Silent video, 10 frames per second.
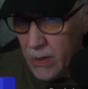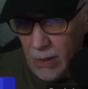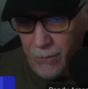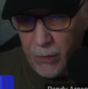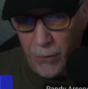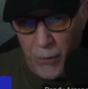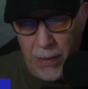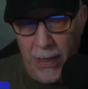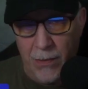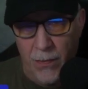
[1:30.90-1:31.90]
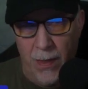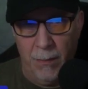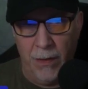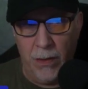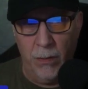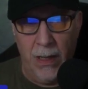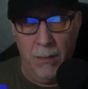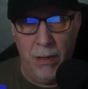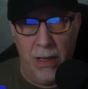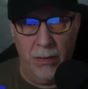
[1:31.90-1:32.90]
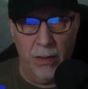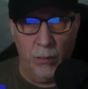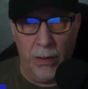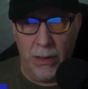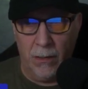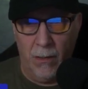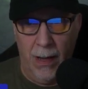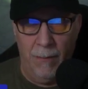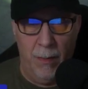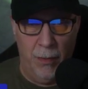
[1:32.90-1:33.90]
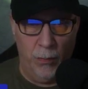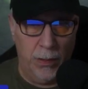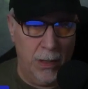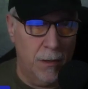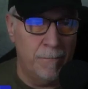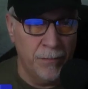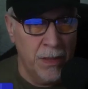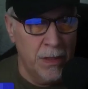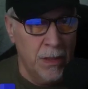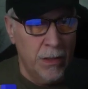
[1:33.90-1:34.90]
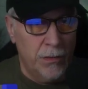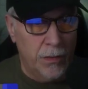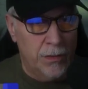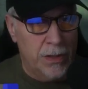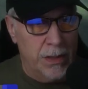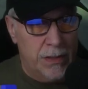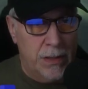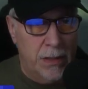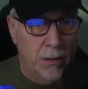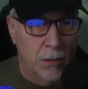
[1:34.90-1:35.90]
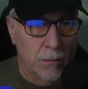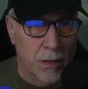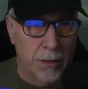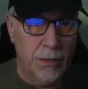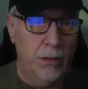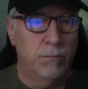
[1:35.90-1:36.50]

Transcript: feel free to enter them in the Q&A panel and we can grab them as we go. So JC, over to you.